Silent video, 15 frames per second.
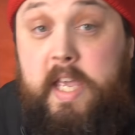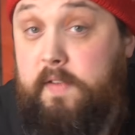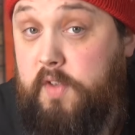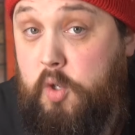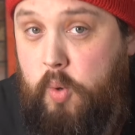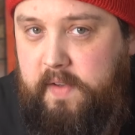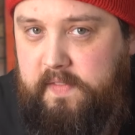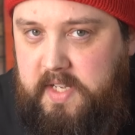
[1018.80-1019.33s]
If
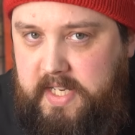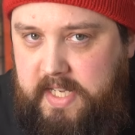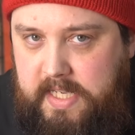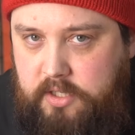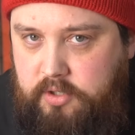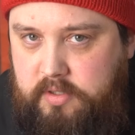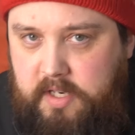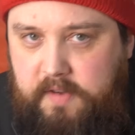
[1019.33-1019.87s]
you have any
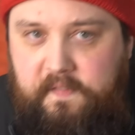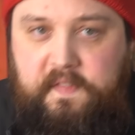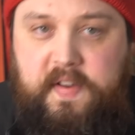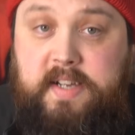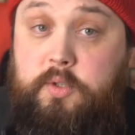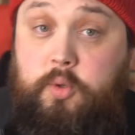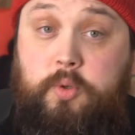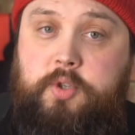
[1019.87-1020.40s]
interesting
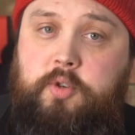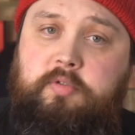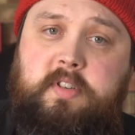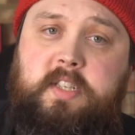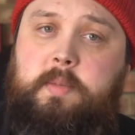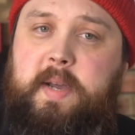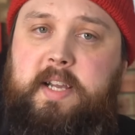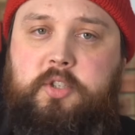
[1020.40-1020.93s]
facts or
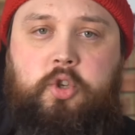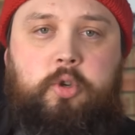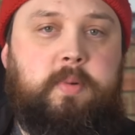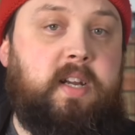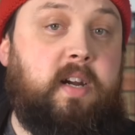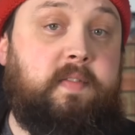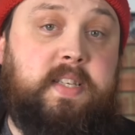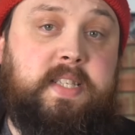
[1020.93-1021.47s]
stories about scuba
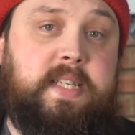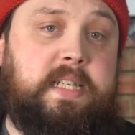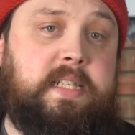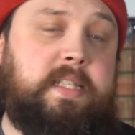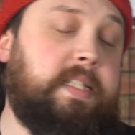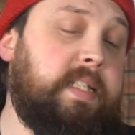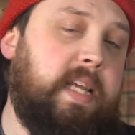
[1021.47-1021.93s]
diving cylinders,